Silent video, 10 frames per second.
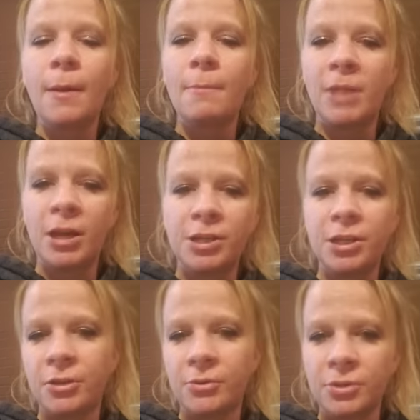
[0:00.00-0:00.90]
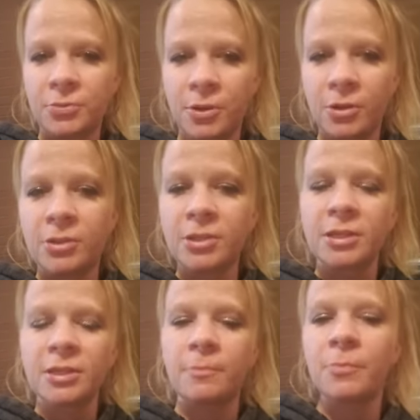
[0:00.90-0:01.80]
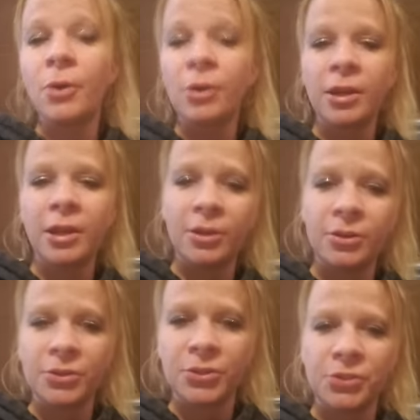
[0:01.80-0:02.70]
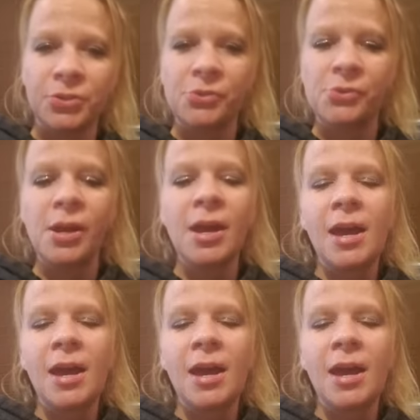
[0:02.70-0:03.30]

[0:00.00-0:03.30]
my channel as well since I'm part of here too